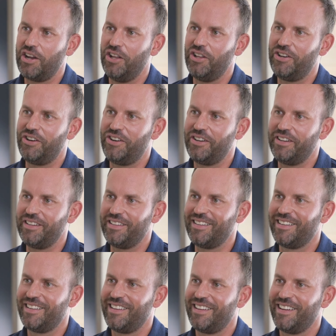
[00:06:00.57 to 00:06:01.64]
color, and
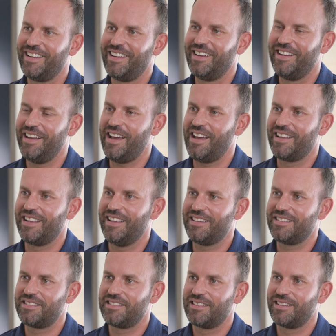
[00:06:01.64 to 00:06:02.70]
yeah,
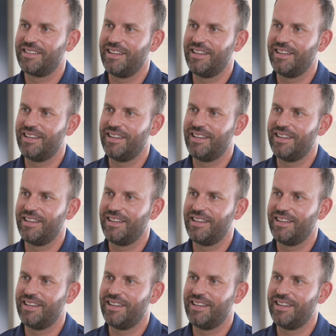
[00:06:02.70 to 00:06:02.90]
it's